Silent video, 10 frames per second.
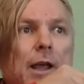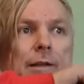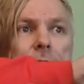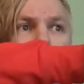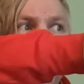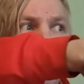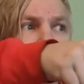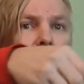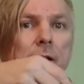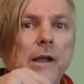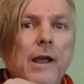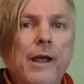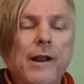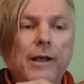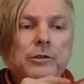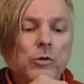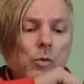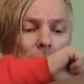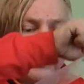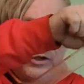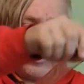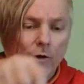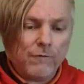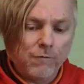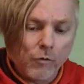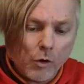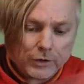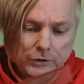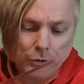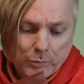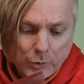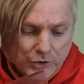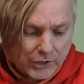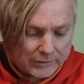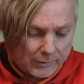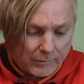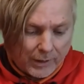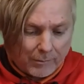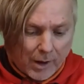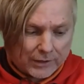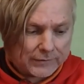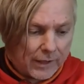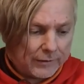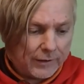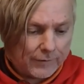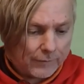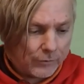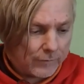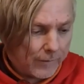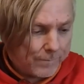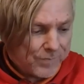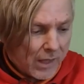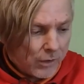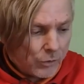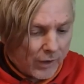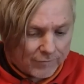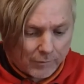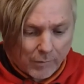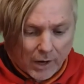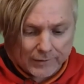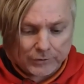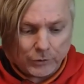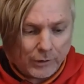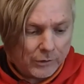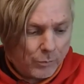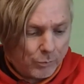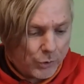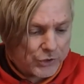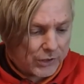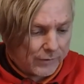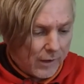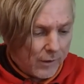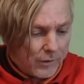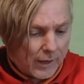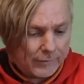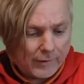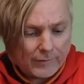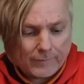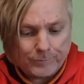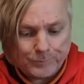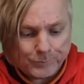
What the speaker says: like this, and has a quantity of force to push a mass like this. You see, you have a mass, and you push it like this.